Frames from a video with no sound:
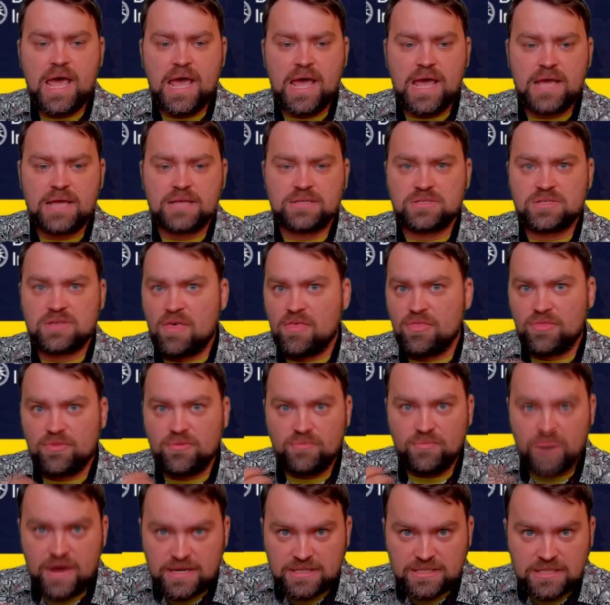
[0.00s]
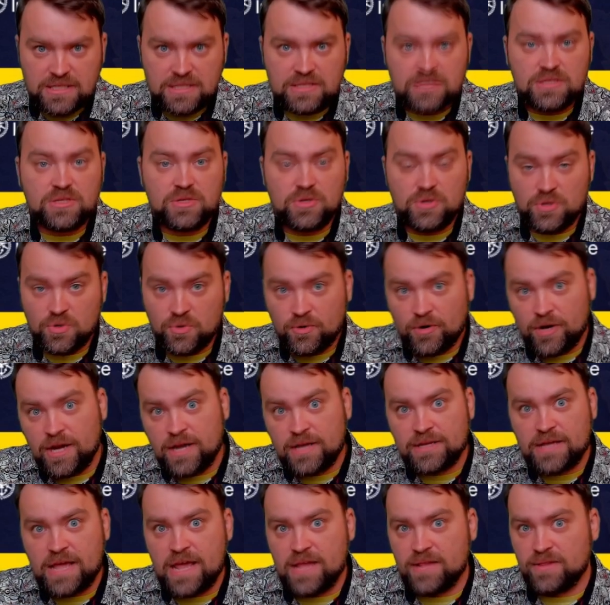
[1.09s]
and threatening
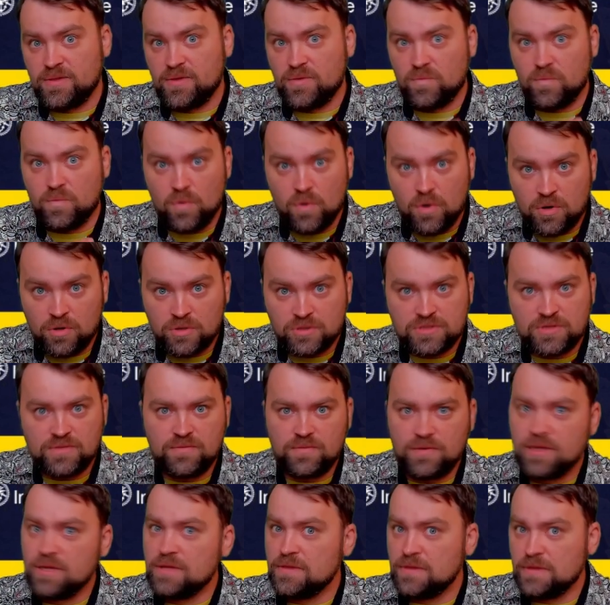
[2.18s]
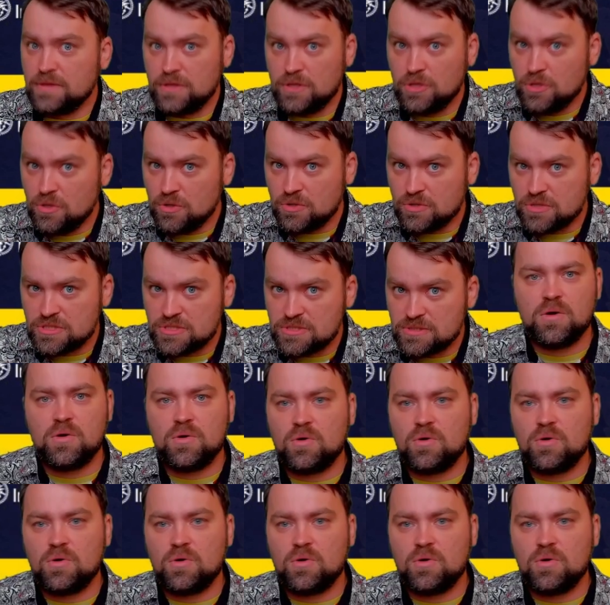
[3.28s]
Ukraine and the world with nukes,